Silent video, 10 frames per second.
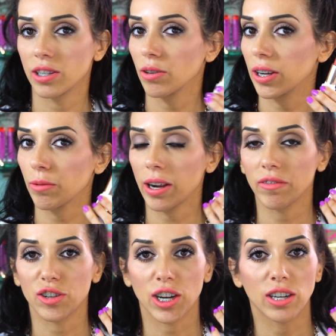So here we
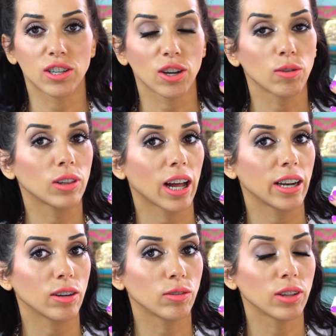have the shade So
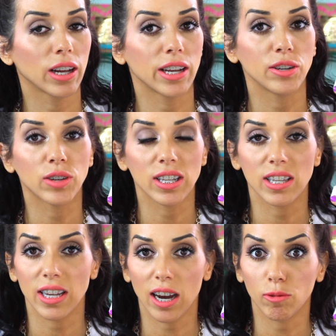Gladiola and you can
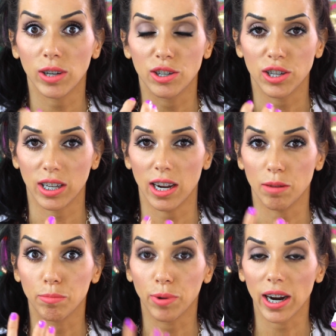see how it just kind
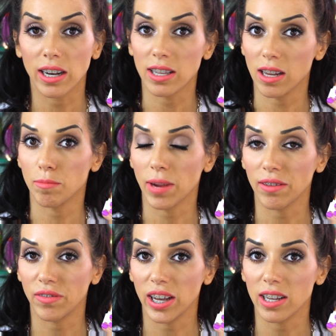of brightens up
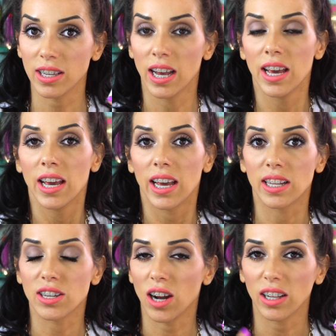my face.
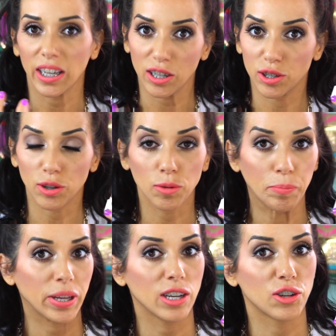It's not like a
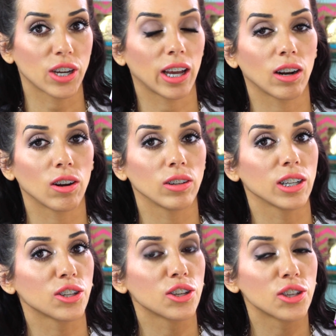dull peach at all.
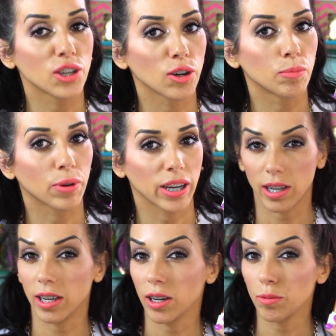It's so pretty.
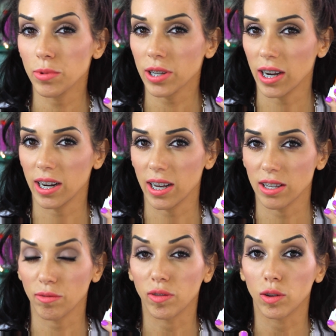It almost kind of
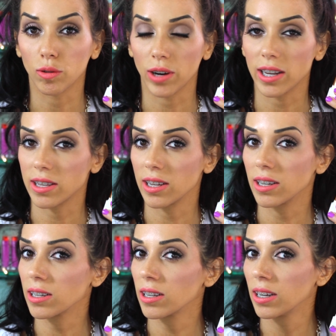has a
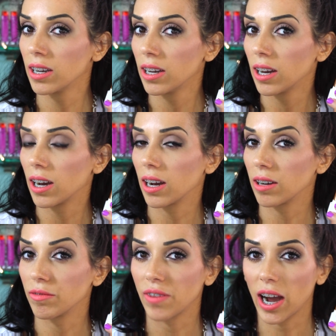fluorescent
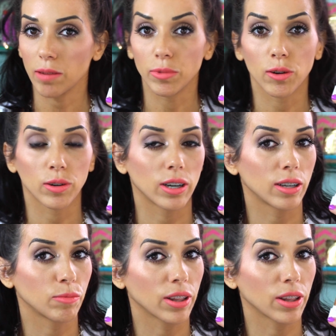uh, vibe going on